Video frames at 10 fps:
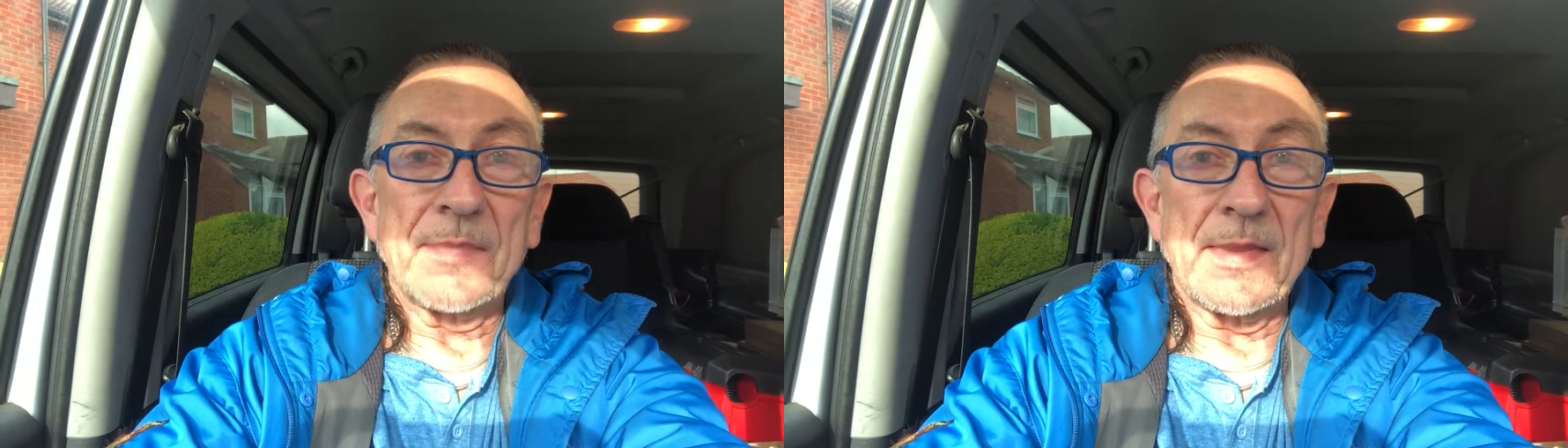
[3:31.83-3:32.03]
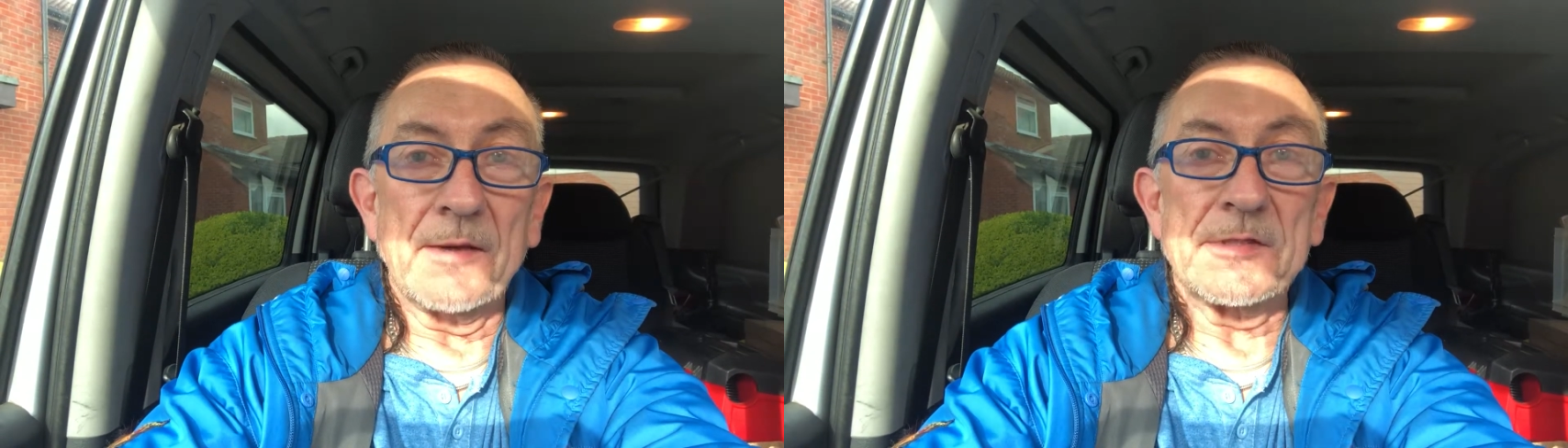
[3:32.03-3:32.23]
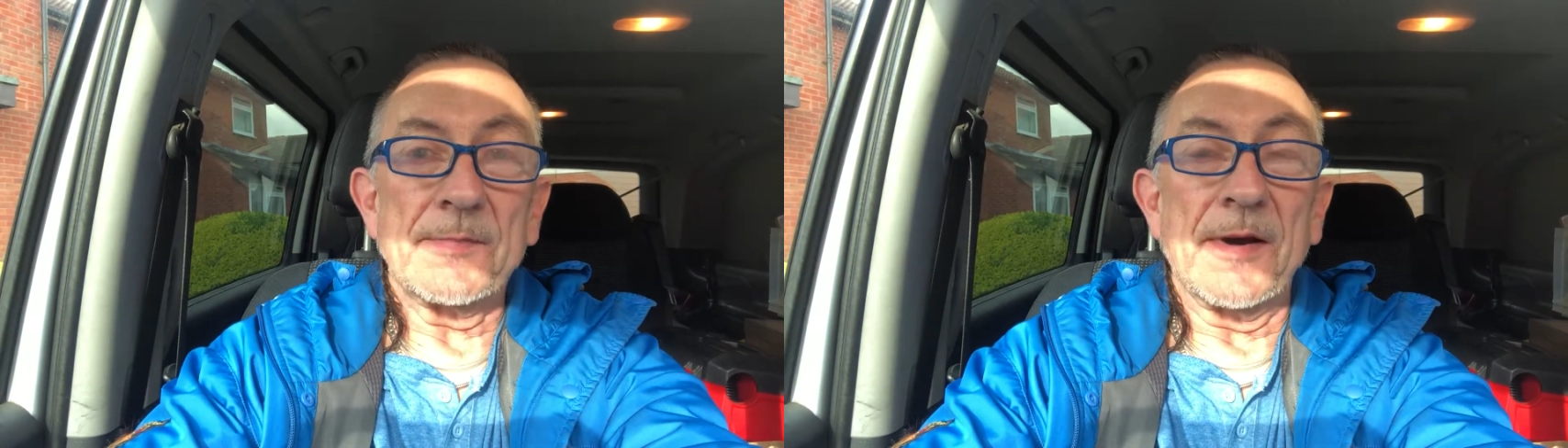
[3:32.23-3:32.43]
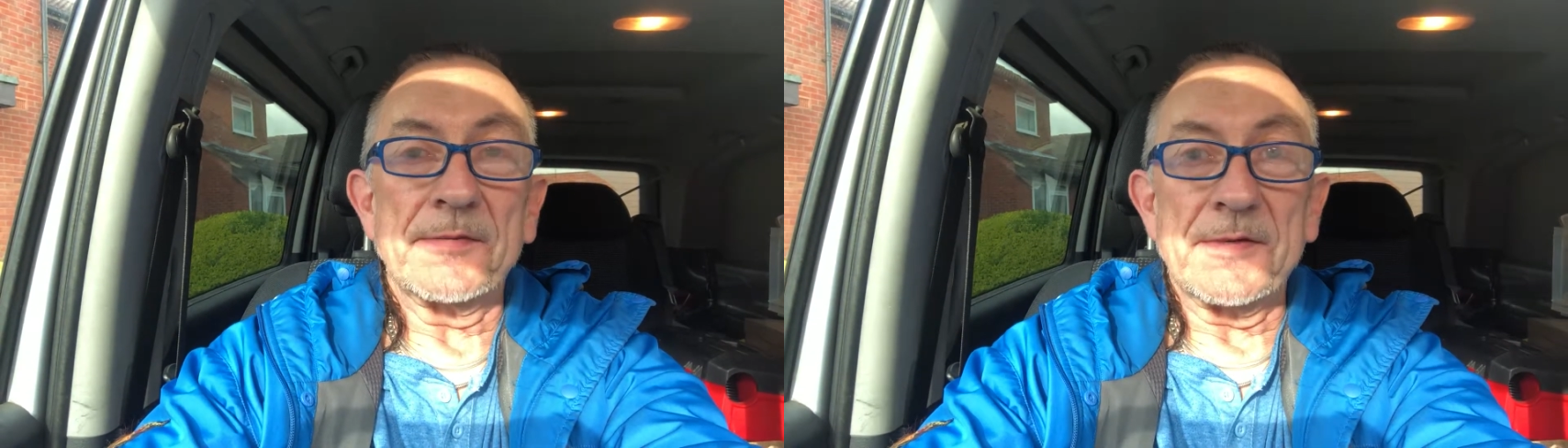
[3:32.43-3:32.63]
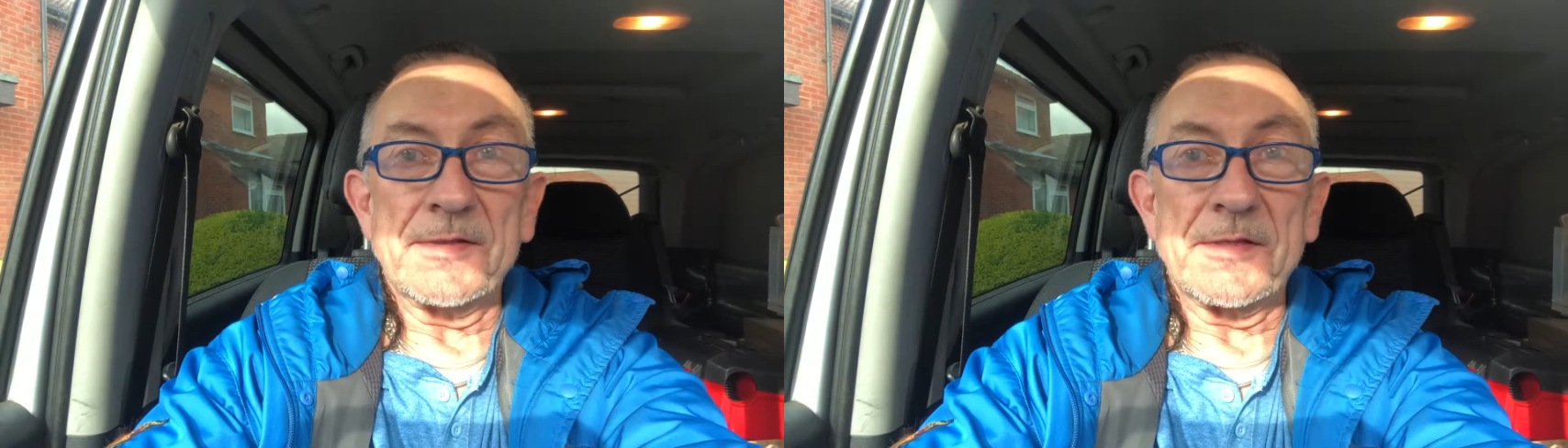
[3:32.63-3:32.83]
Those are my
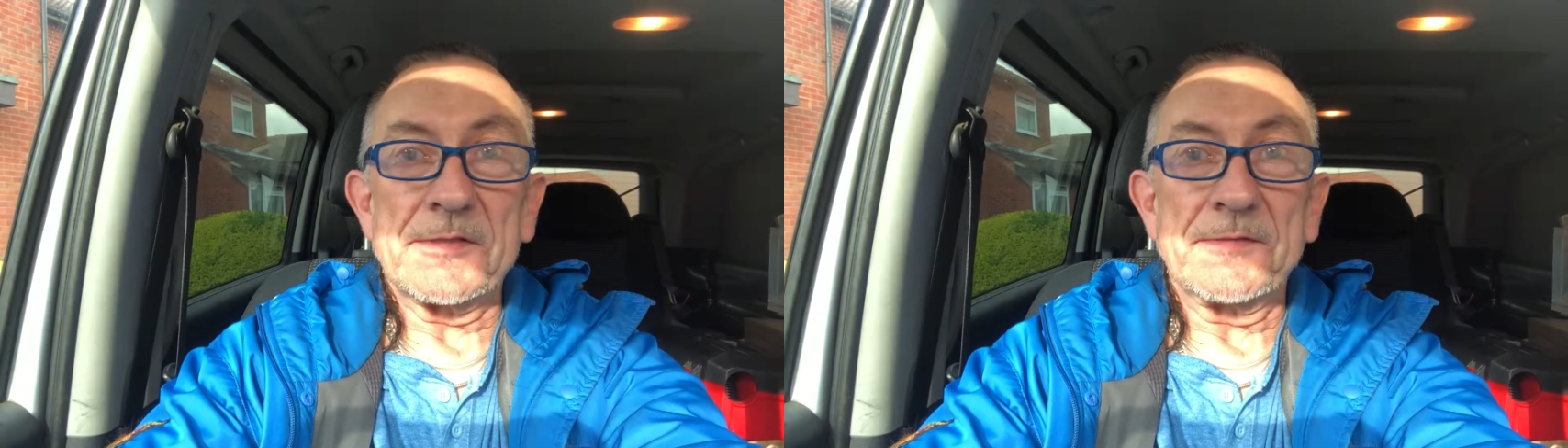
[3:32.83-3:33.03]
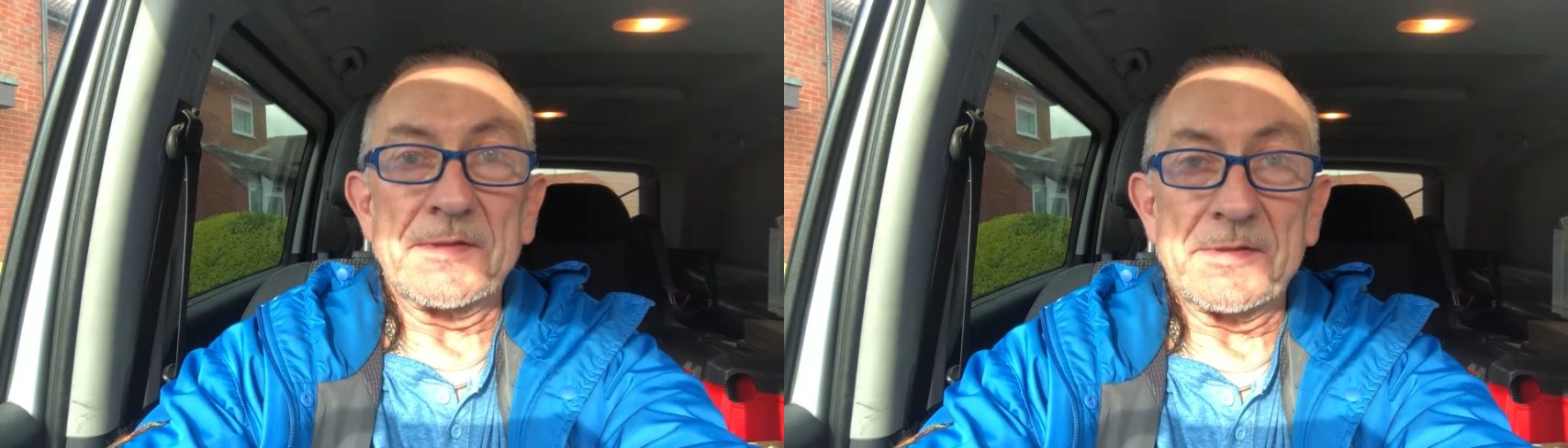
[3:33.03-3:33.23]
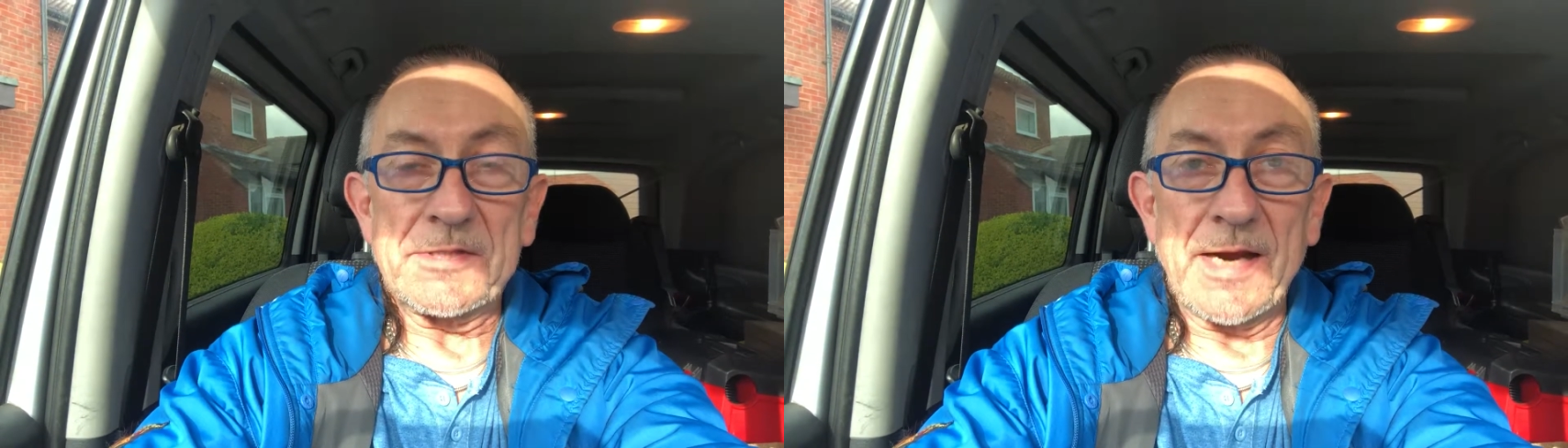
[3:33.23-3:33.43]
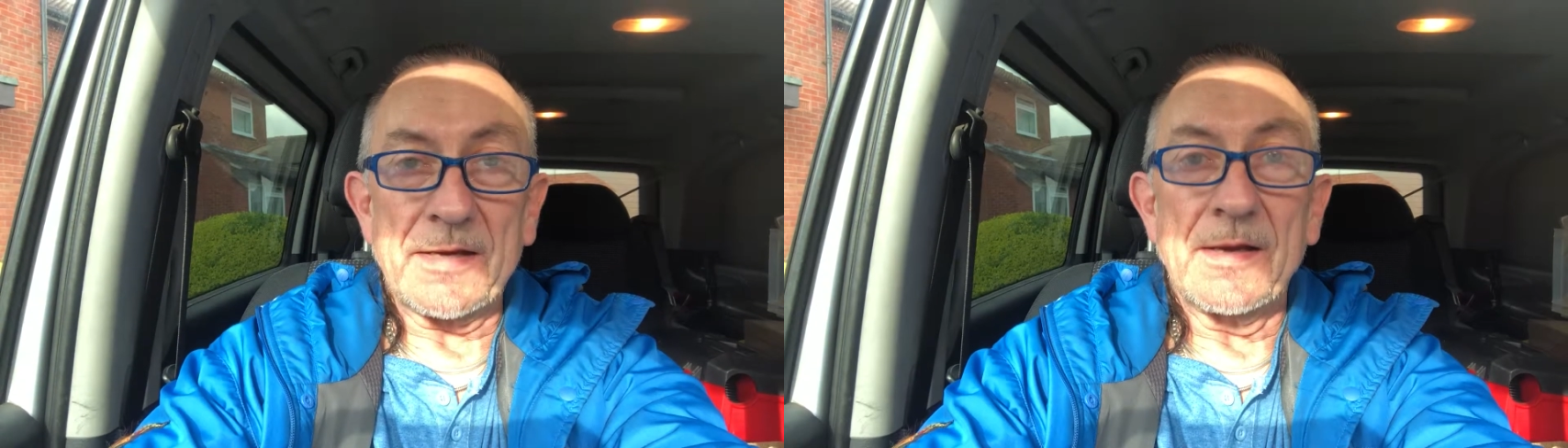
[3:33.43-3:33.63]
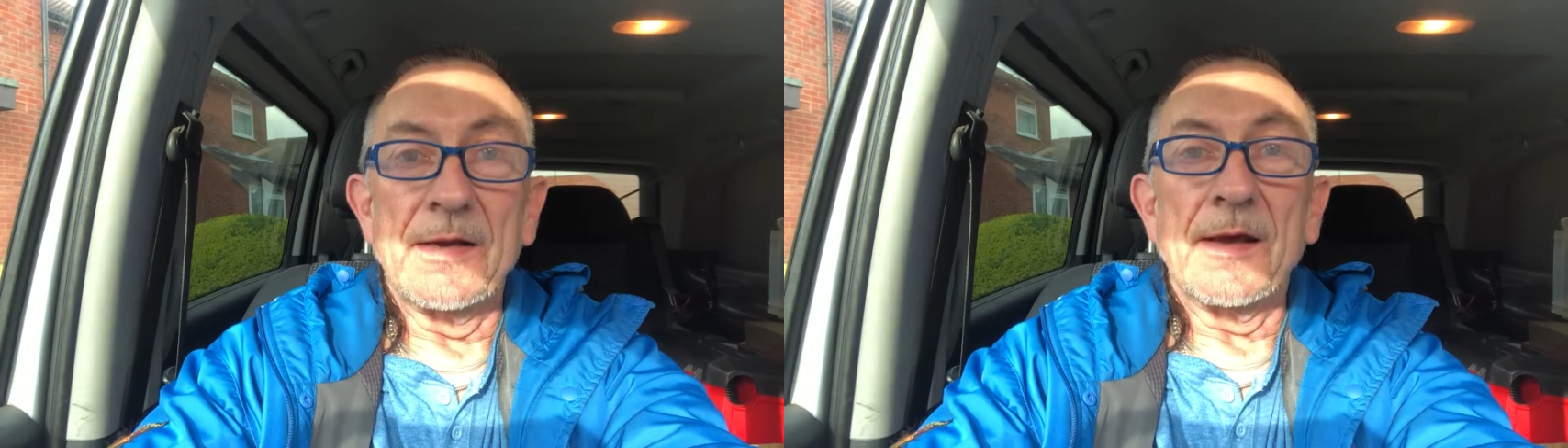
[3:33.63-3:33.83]
3 things for you to check.